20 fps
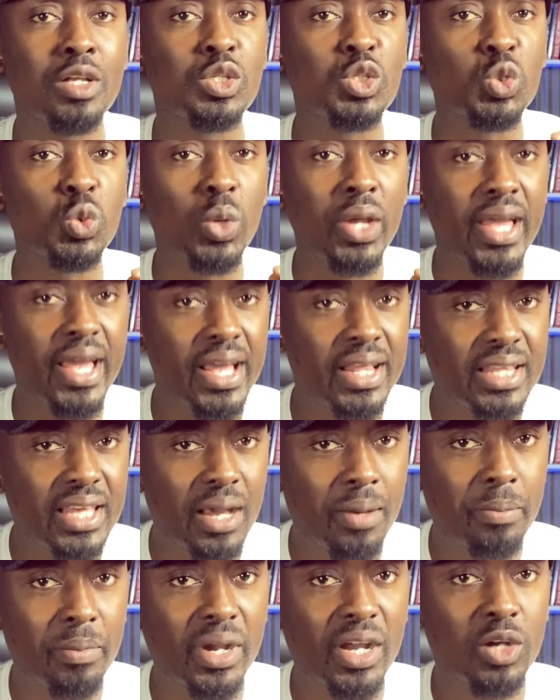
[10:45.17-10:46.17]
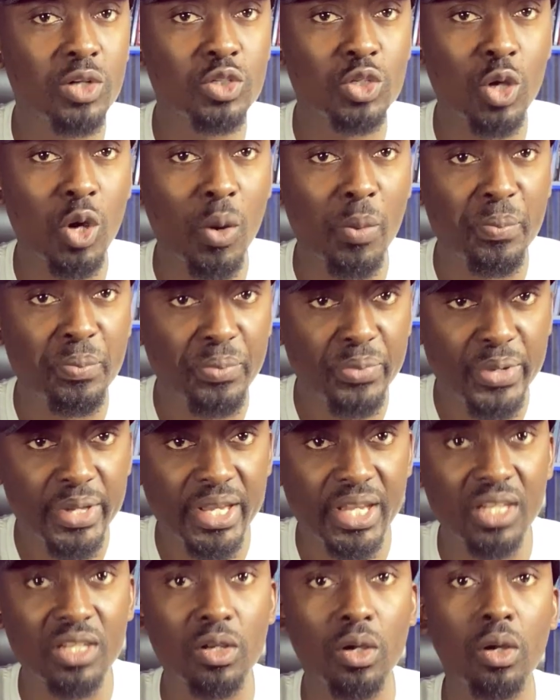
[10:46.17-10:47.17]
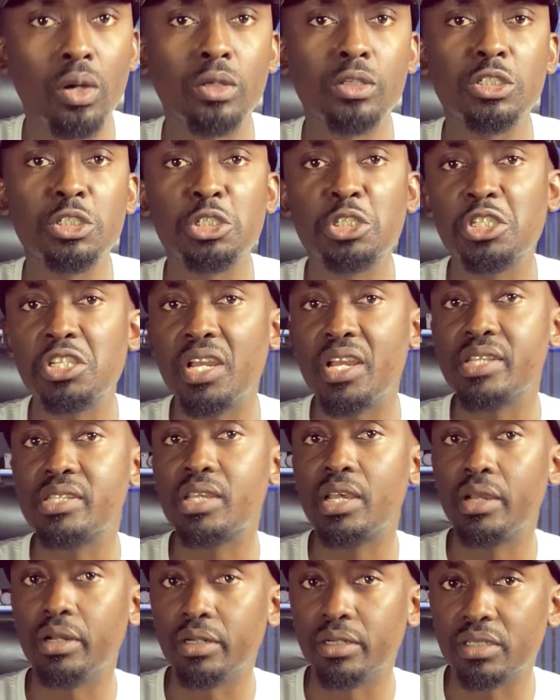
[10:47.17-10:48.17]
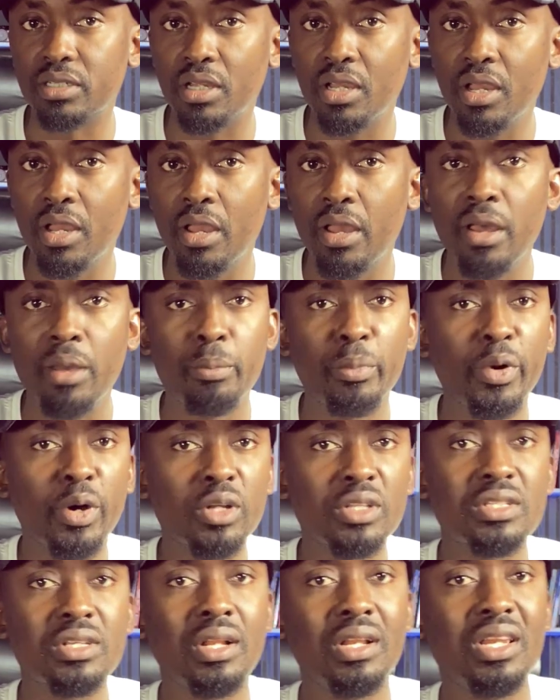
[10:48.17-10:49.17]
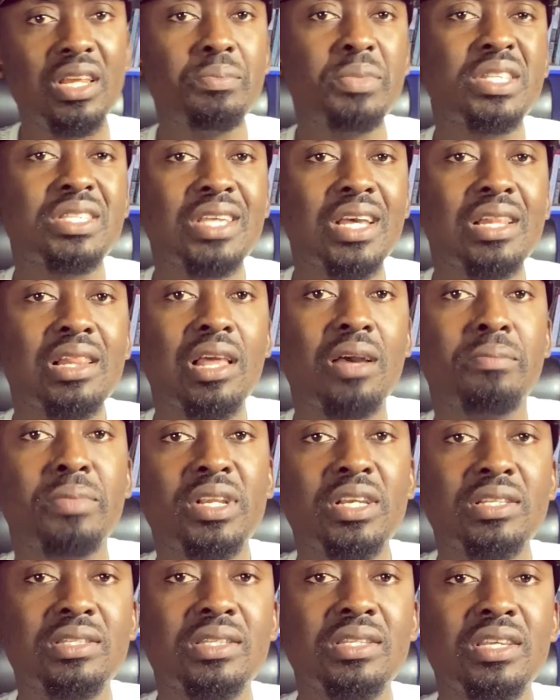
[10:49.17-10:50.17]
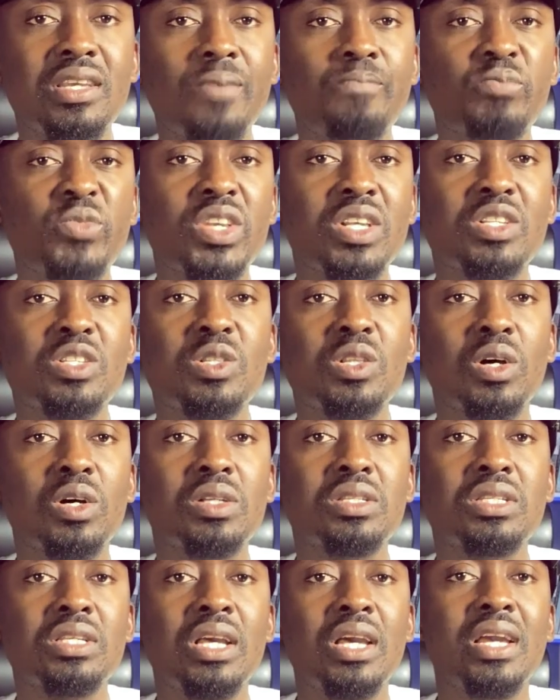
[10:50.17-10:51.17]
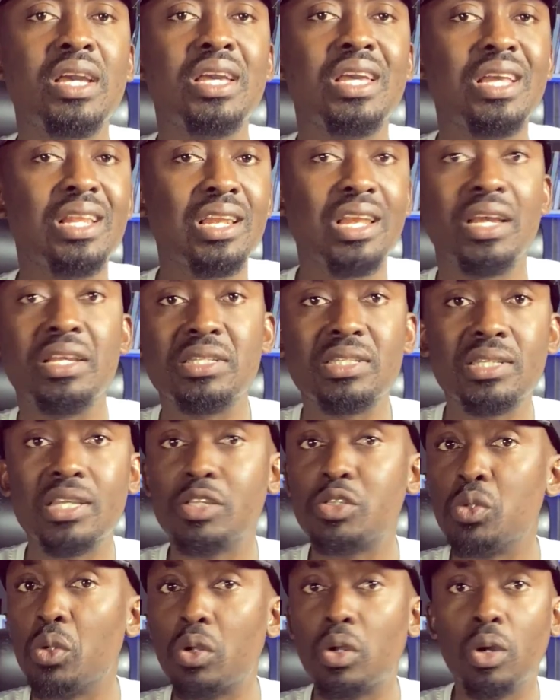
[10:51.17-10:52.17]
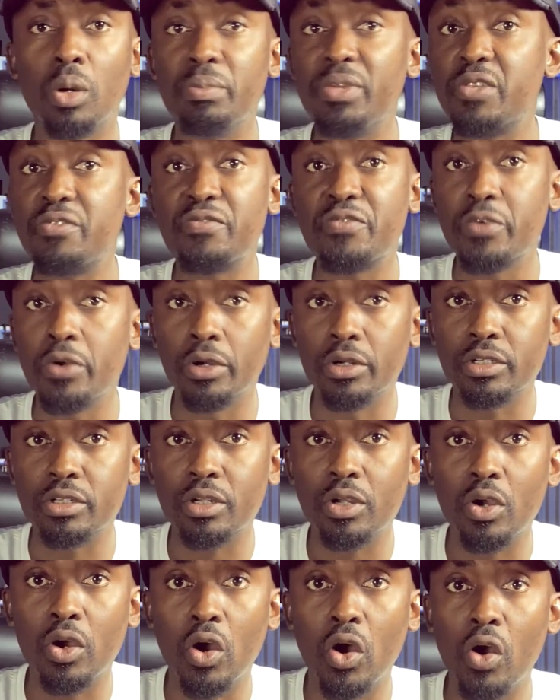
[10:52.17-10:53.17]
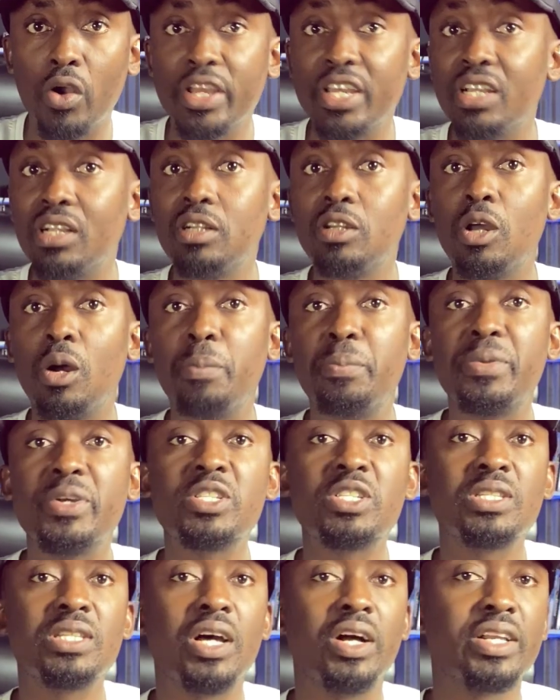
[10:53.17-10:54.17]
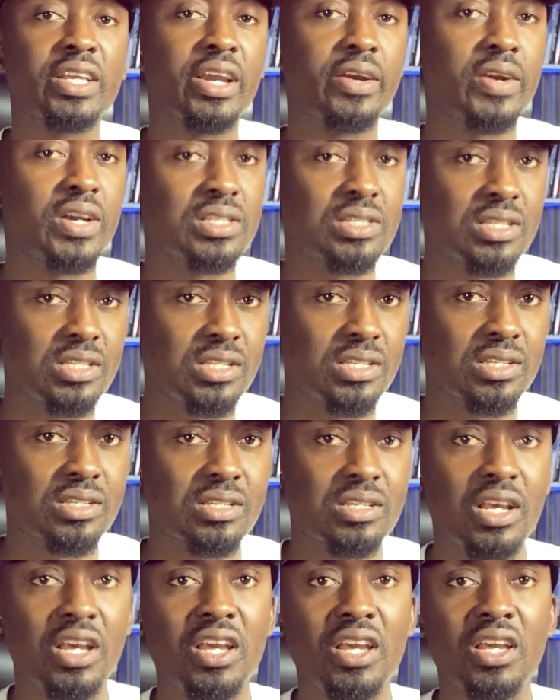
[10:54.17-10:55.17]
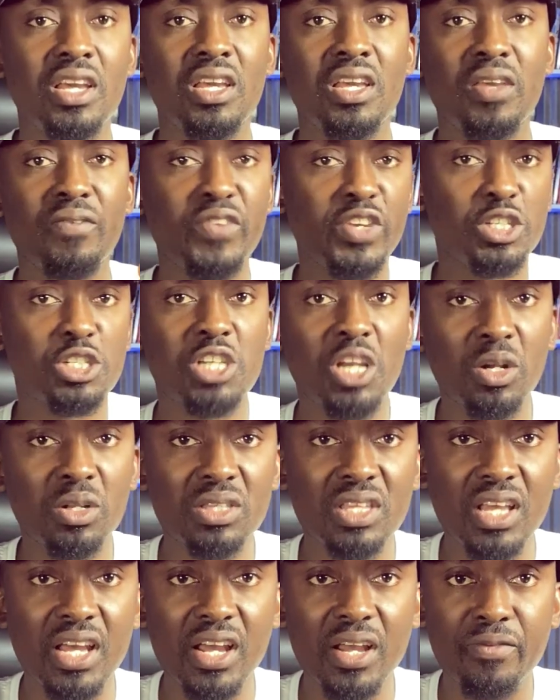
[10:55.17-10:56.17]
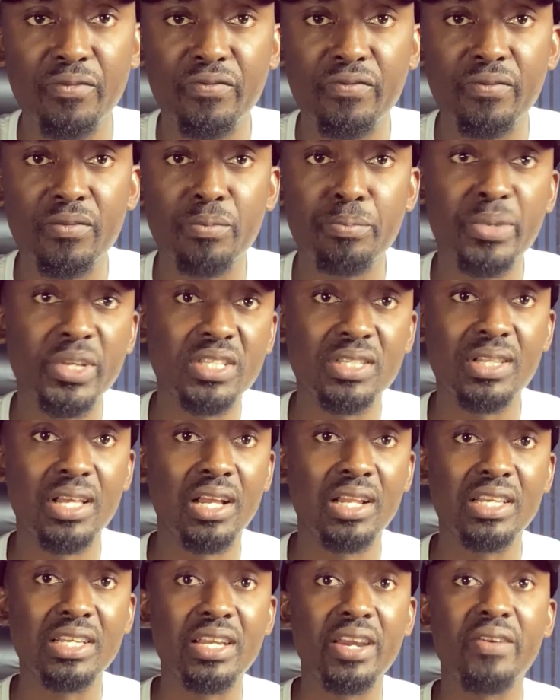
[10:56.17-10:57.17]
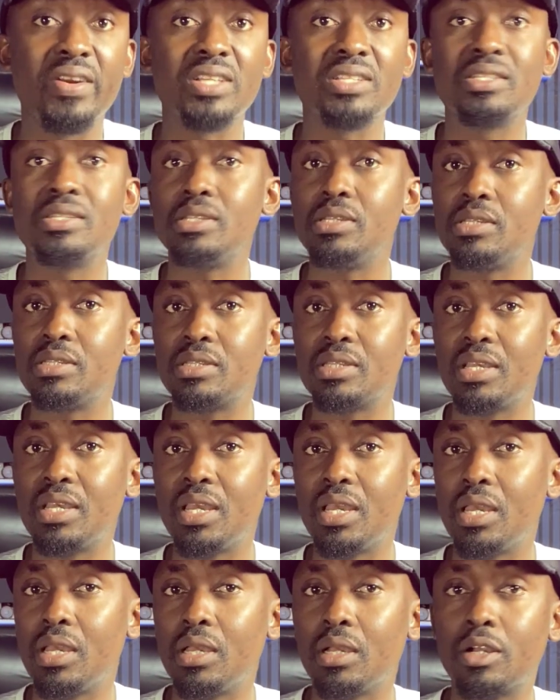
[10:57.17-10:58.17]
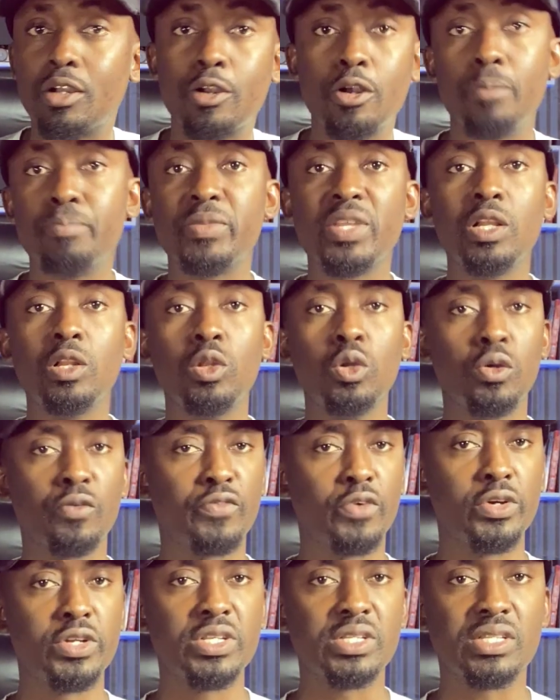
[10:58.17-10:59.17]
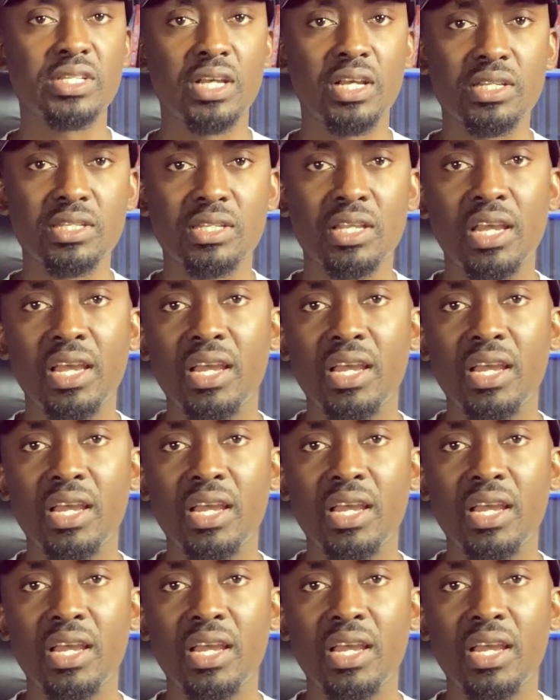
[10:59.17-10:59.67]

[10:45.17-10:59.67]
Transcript: to any amount unpaid on the shares held. But limited liability is not a license to commit fraud or ignore personal guarantees. If a shareholder personally guarantees a company loan, for instance,